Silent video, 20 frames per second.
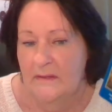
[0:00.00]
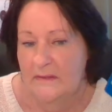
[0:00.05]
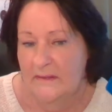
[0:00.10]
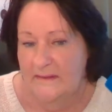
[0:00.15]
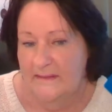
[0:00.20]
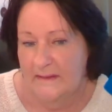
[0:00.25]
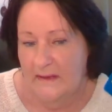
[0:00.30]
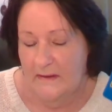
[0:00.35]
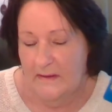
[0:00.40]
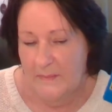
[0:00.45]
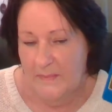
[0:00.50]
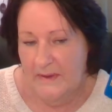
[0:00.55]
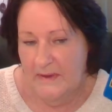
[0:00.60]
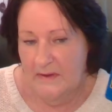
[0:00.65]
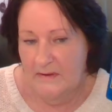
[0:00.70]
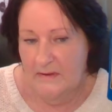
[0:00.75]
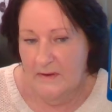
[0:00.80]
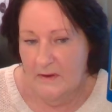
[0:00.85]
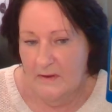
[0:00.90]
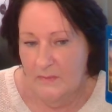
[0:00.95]
there's going to be
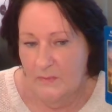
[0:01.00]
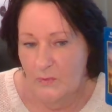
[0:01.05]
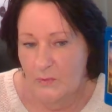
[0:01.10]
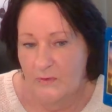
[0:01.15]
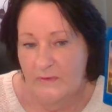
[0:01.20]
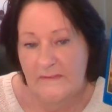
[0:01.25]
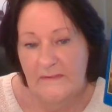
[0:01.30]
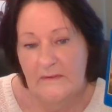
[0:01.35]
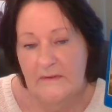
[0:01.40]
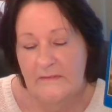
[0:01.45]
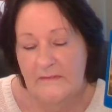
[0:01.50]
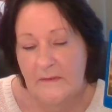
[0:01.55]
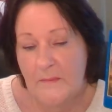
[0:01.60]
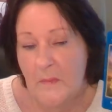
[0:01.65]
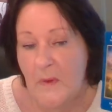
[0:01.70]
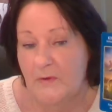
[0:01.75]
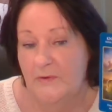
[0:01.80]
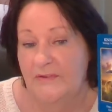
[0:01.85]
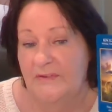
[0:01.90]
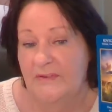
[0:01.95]
no more sort of
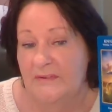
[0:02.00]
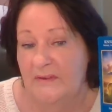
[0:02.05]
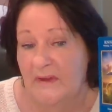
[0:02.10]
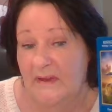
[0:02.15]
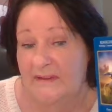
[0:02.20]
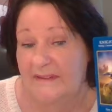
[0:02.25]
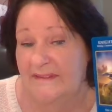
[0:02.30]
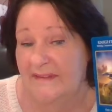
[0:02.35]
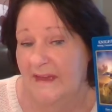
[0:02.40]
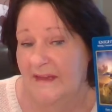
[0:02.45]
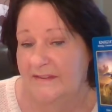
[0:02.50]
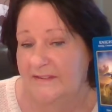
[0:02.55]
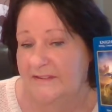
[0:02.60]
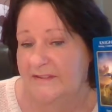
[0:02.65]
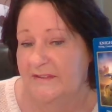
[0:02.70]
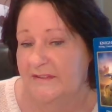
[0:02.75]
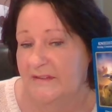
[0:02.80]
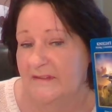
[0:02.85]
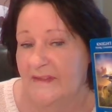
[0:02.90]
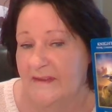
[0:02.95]
emotion
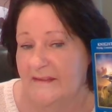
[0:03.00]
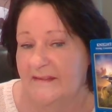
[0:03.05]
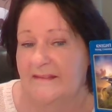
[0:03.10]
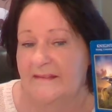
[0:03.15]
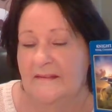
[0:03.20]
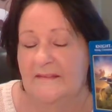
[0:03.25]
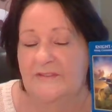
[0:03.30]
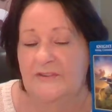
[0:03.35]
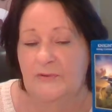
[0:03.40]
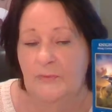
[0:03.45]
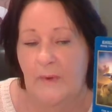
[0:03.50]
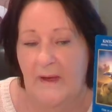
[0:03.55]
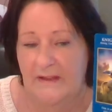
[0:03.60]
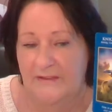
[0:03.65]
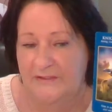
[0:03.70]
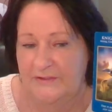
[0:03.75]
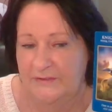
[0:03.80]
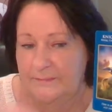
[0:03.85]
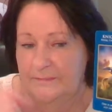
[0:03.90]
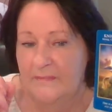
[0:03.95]
attached to that
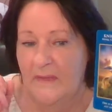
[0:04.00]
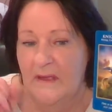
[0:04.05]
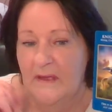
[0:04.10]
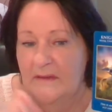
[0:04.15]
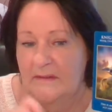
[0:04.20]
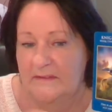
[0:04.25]
situation.